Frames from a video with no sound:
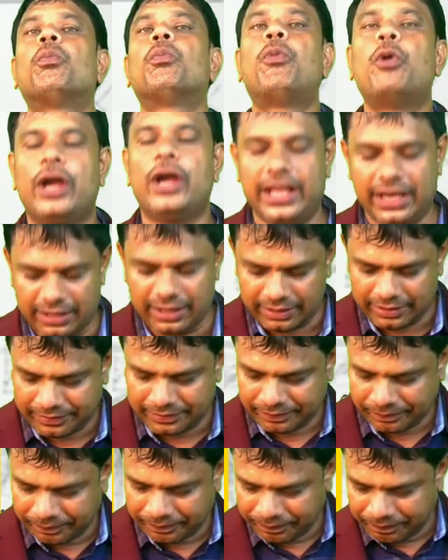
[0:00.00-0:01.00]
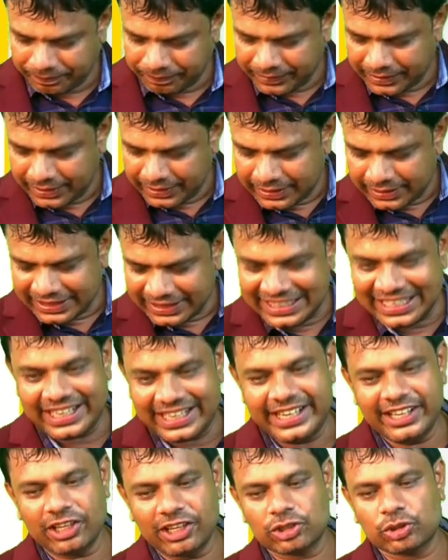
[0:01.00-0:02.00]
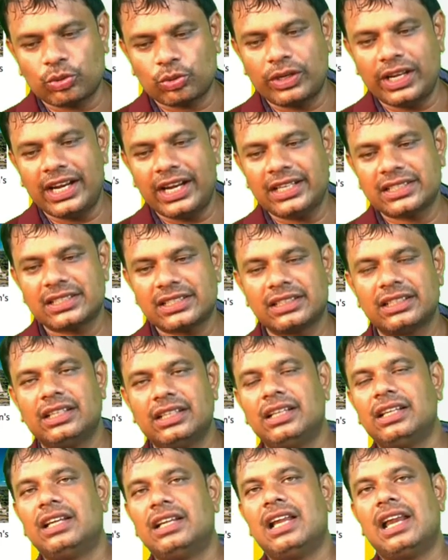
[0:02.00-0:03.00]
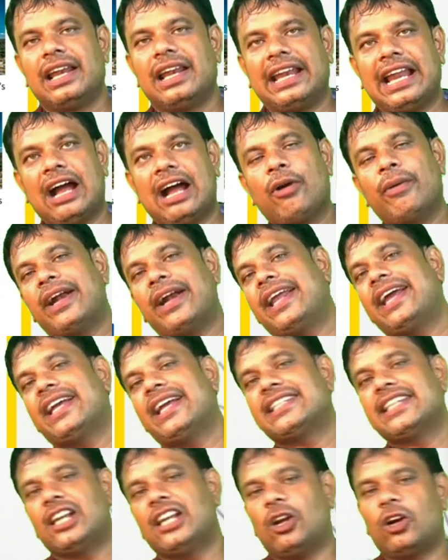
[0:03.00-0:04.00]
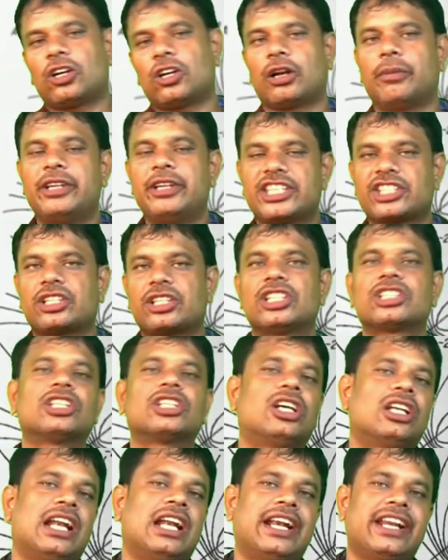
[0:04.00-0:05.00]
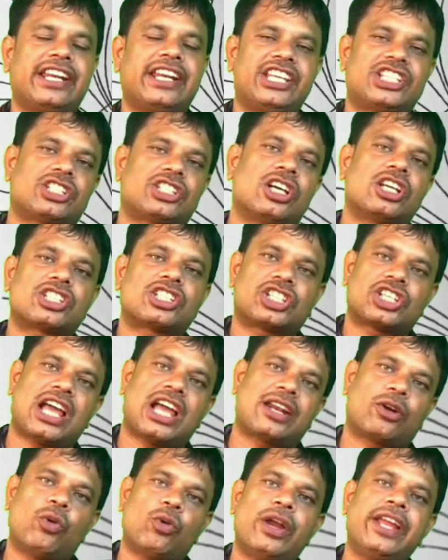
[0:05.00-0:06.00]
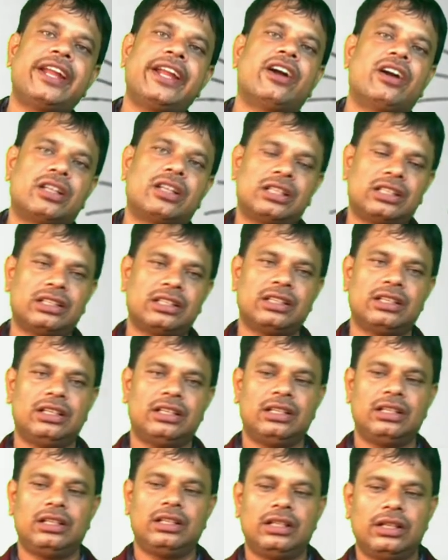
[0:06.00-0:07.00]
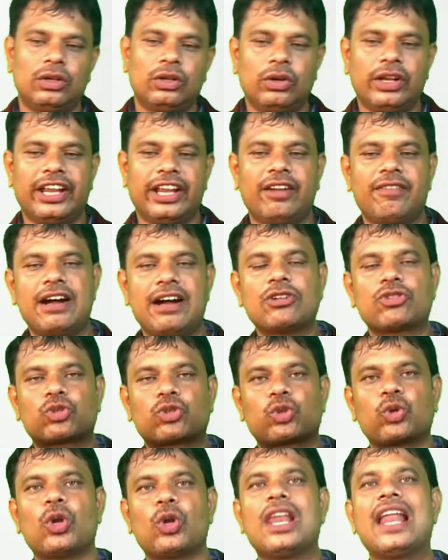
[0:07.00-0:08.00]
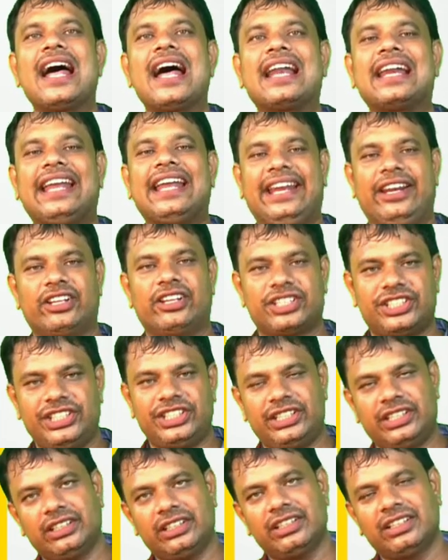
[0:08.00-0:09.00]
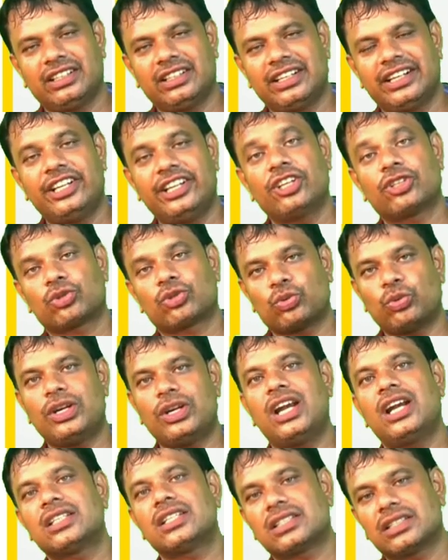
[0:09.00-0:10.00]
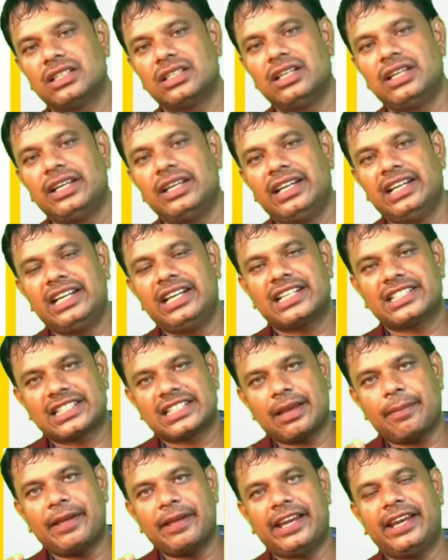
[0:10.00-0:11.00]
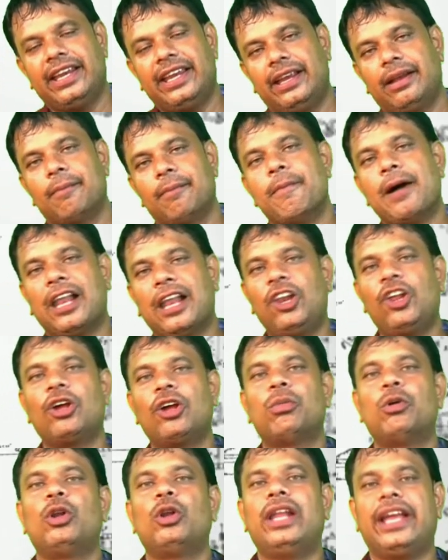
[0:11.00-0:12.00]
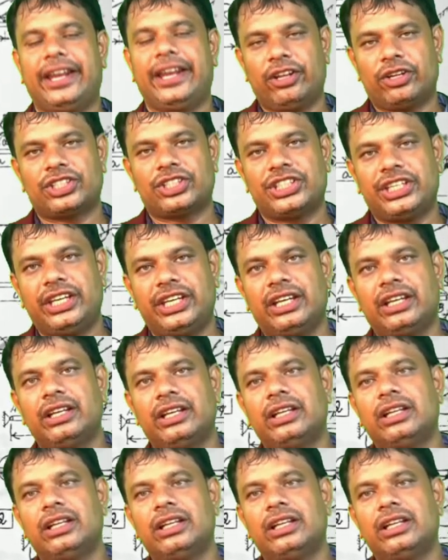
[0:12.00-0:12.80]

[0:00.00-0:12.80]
fuel. Then, dear students, nowadays a lot of discussion and research are going on about solar energy. Dear students, it's a very valuable energy